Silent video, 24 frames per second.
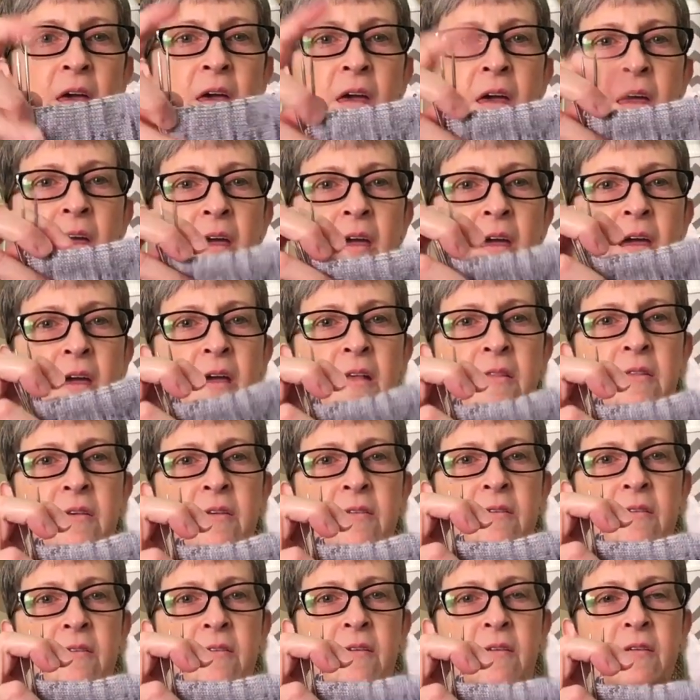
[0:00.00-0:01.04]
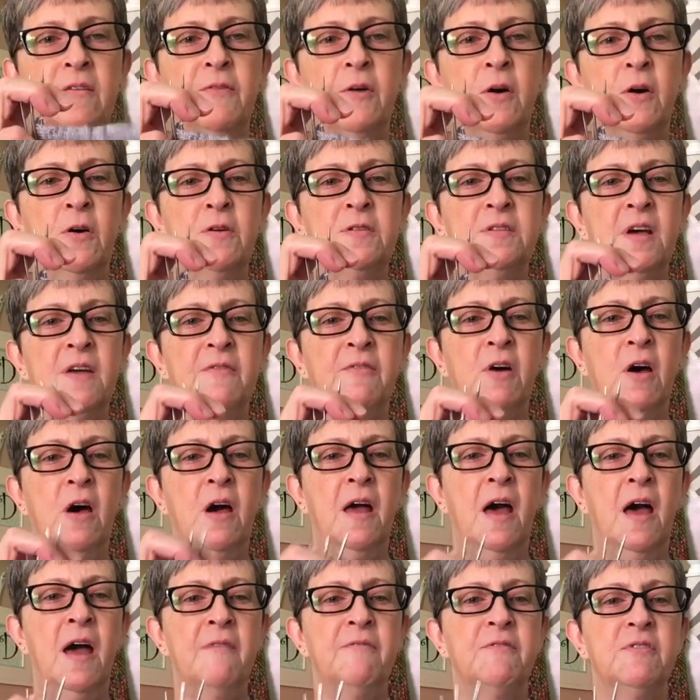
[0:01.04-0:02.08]
And this is as far as I
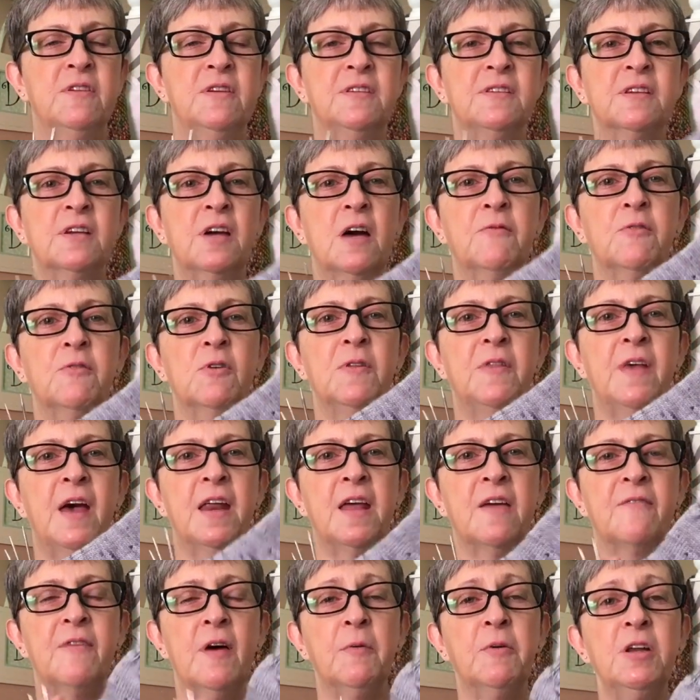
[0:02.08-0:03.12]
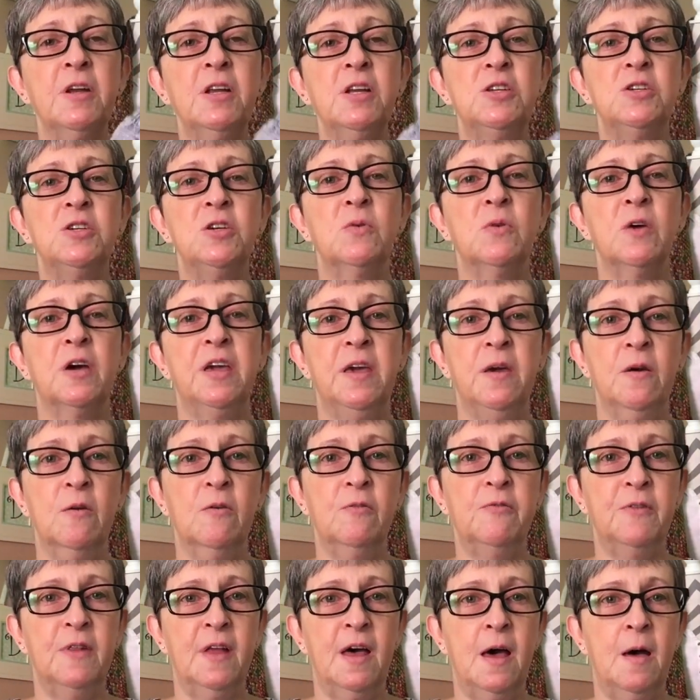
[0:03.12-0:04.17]
got. I've discovered that if I'm going to do a heel
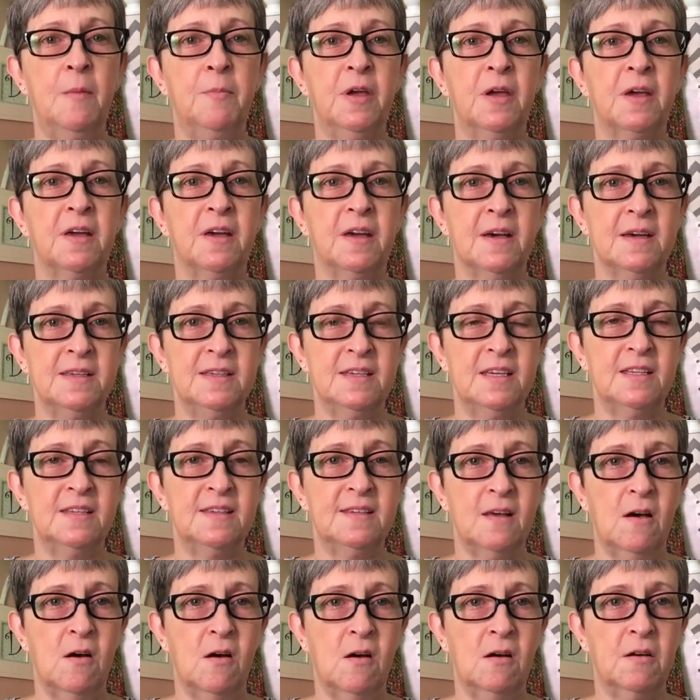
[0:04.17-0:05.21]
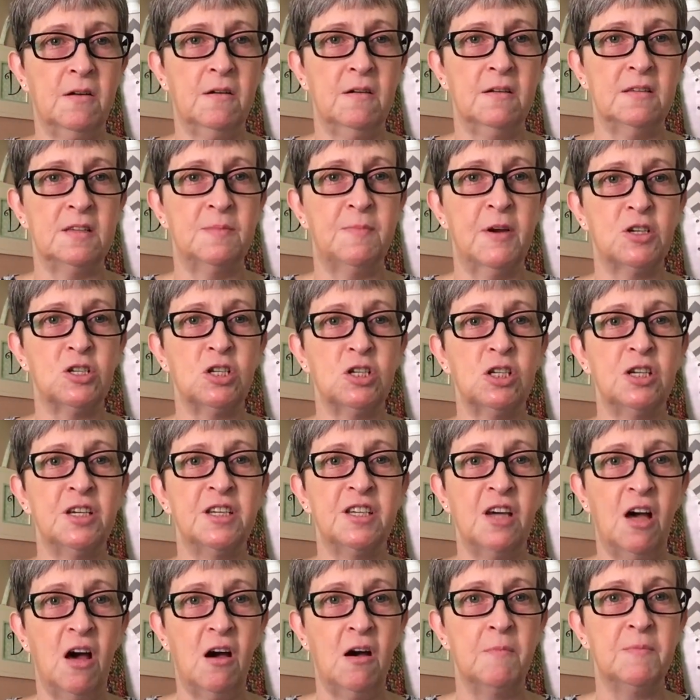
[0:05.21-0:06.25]
flap and gusset sock, especially
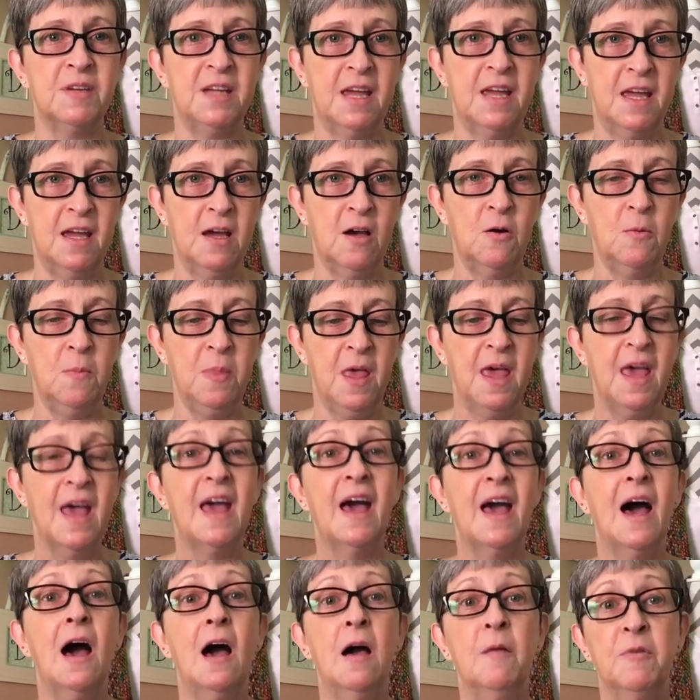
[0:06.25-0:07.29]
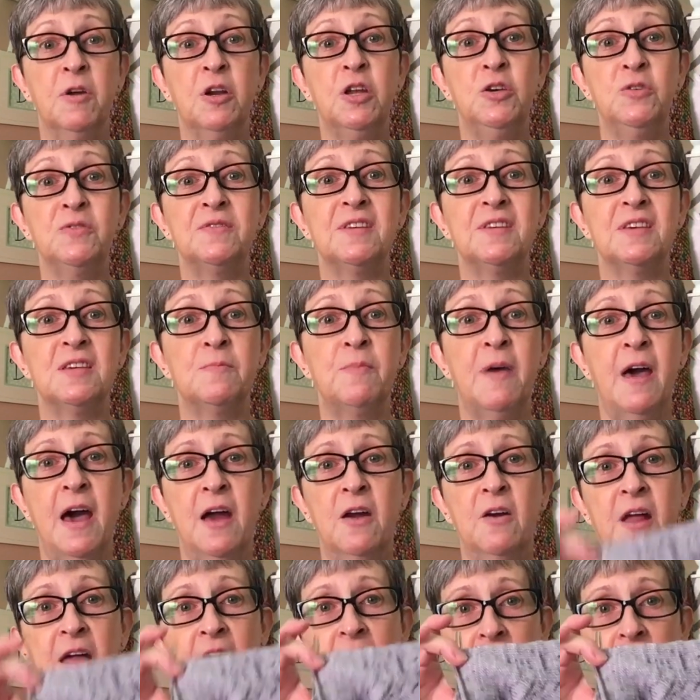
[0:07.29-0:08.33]
top down, I'm going to use this
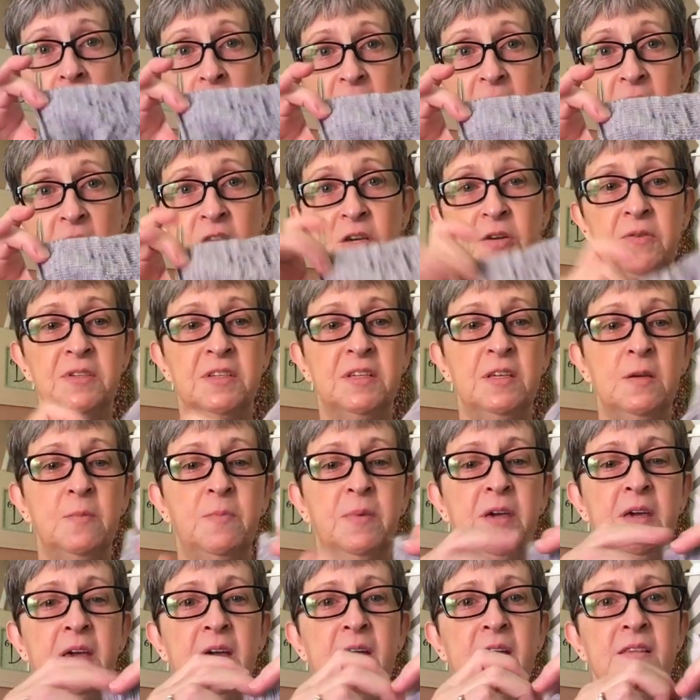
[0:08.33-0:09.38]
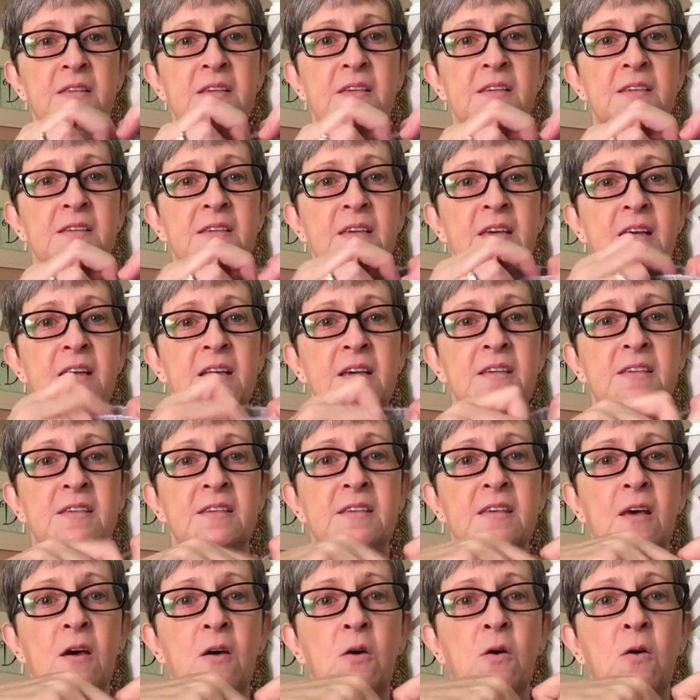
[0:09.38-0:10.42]
pattern and I'm going to use DPNs because it is
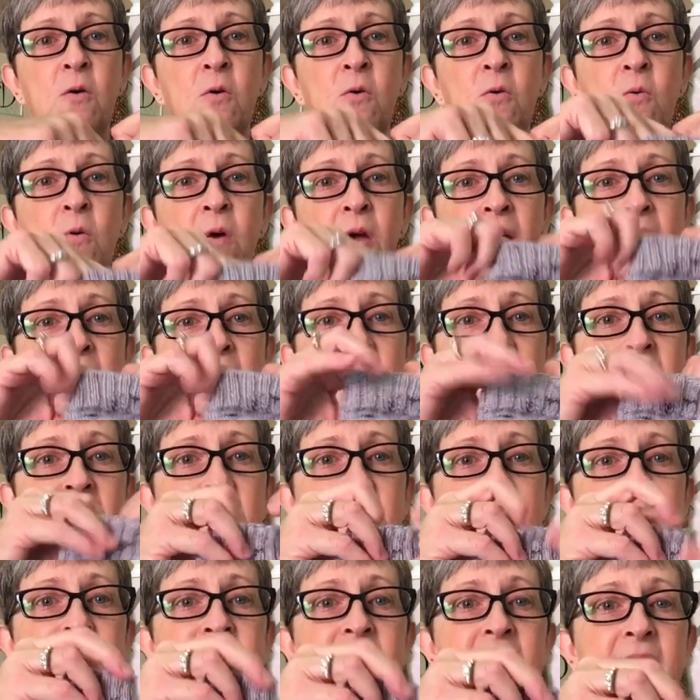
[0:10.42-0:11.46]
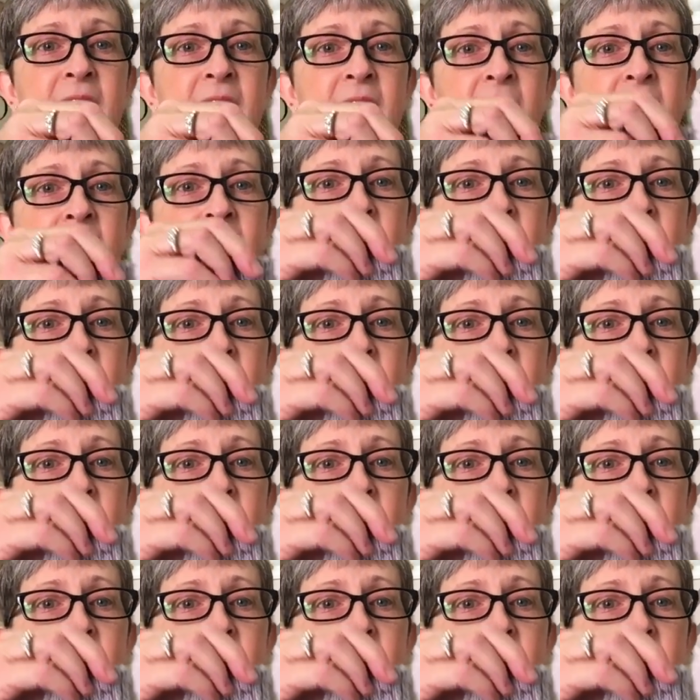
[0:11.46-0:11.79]
so easy.